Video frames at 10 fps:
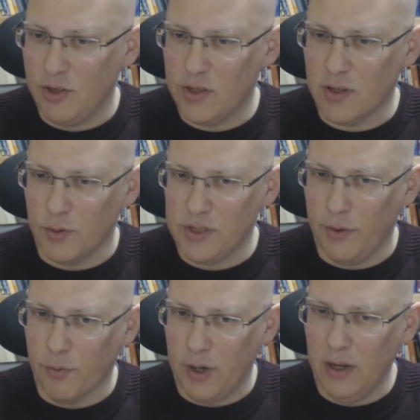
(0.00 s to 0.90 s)
Just go
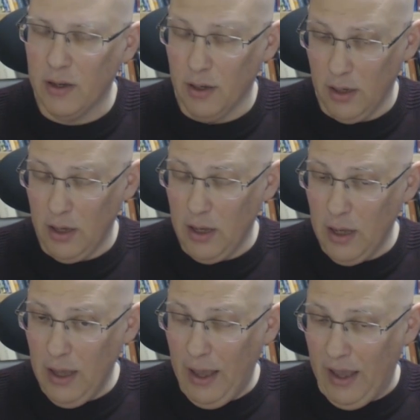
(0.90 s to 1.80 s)
c3
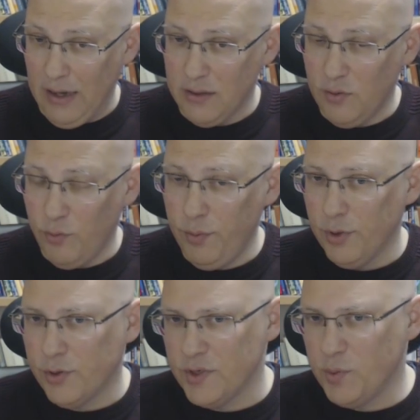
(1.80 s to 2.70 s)
and we will
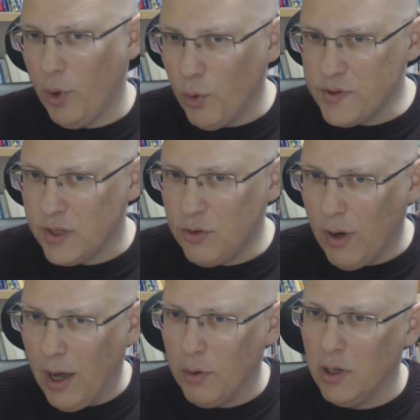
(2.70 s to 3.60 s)
transpose into
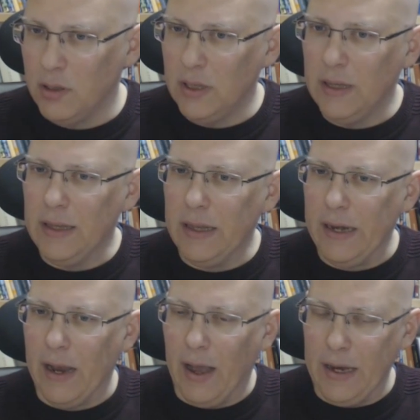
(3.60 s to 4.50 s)
our
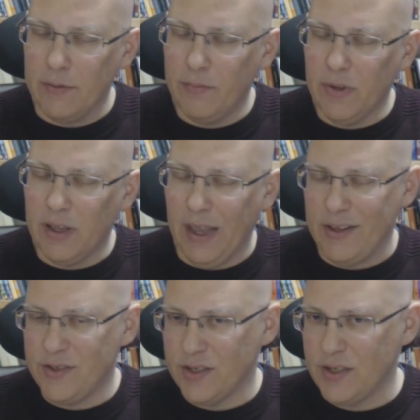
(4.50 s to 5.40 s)
line
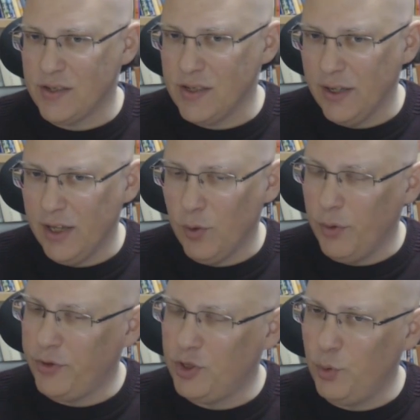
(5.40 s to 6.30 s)
against the Sicilian
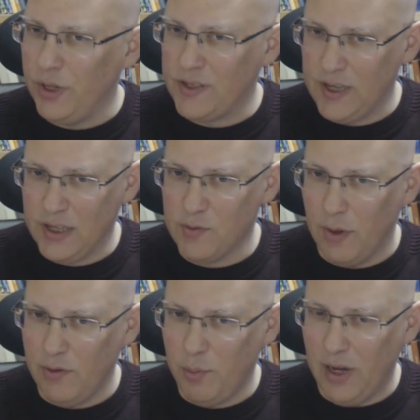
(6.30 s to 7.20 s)
with 2e6,
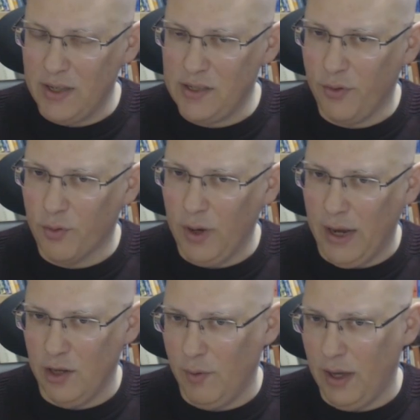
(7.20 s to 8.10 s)
where we play c3
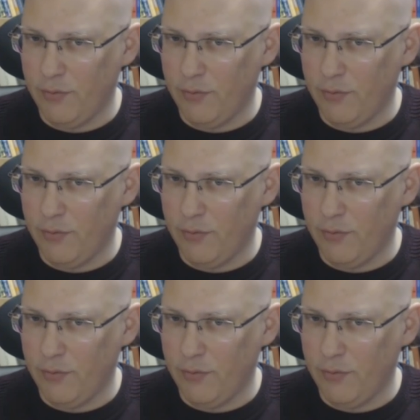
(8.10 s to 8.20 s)
anyway.